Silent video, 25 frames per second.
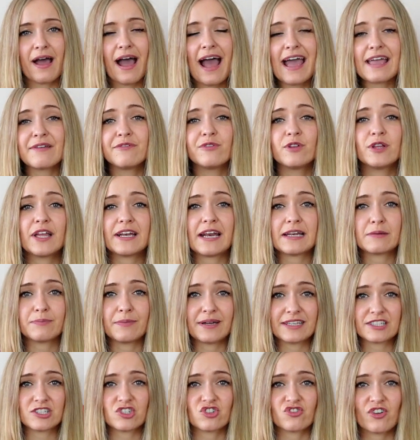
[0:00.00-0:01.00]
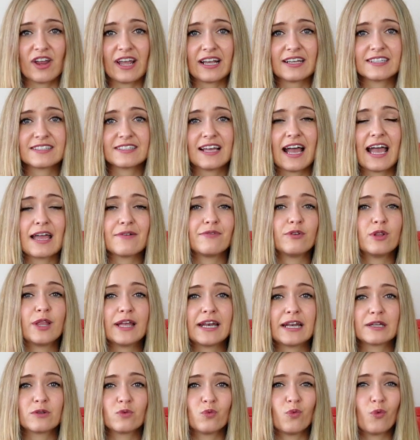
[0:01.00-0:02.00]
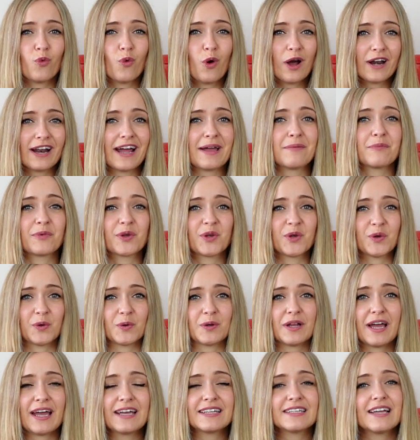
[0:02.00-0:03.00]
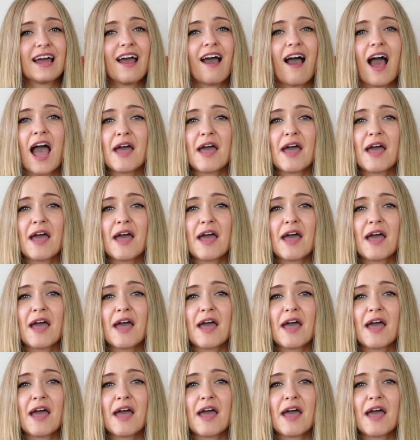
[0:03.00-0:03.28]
I evaluated my strengths, I evaluated what I'm good at,